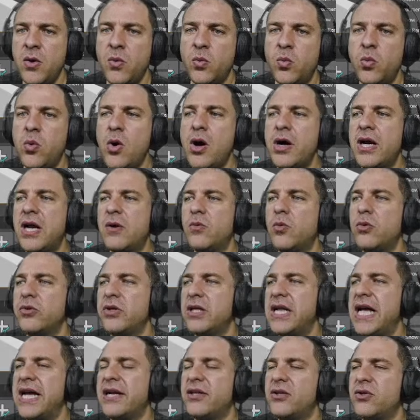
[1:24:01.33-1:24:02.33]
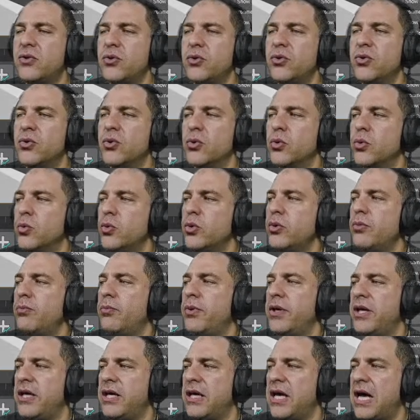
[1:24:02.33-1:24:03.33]
What I would like to do will
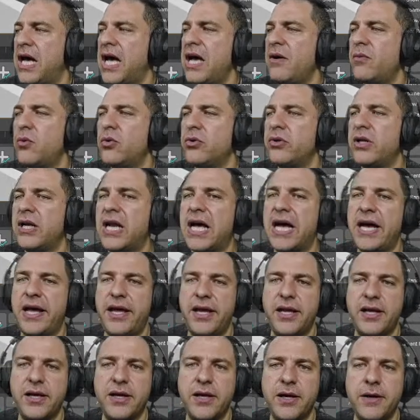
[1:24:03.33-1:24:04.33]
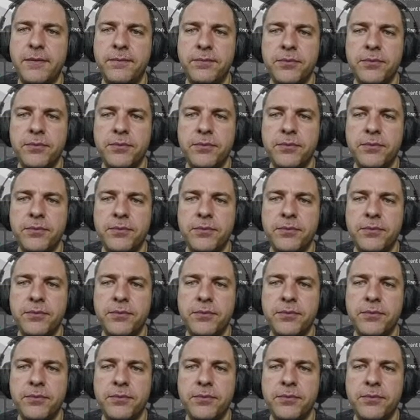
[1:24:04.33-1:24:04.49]
be I would like